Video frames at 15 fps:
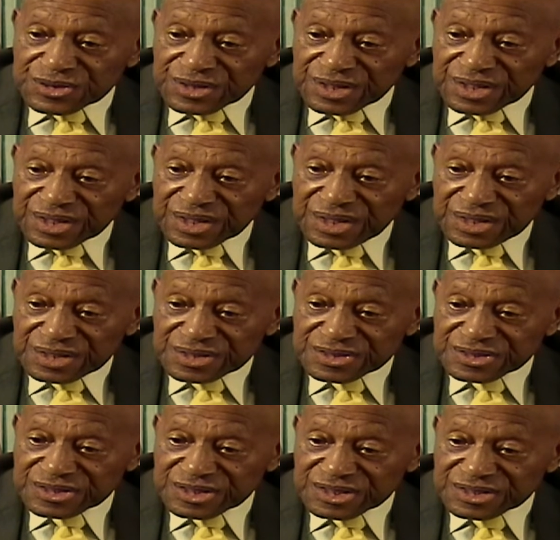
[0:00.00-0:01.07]
So there again
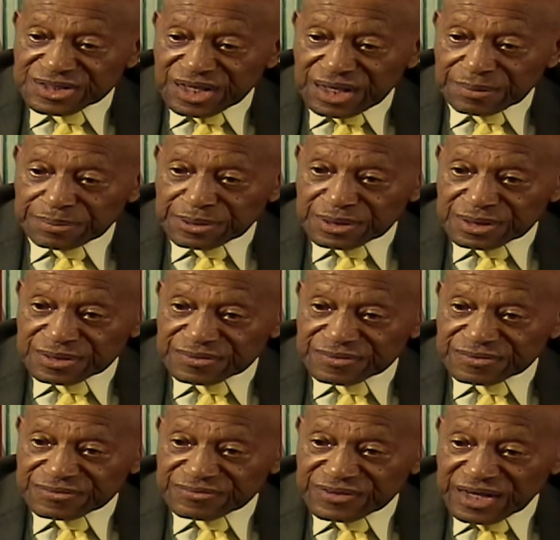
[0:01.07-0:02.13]
is an example
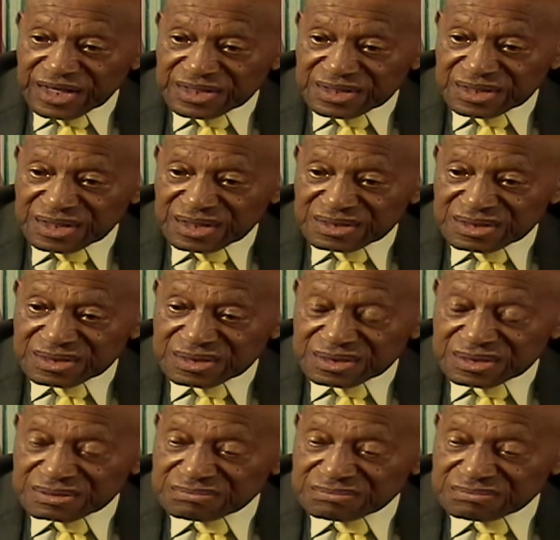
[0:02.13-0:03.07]
of the fact that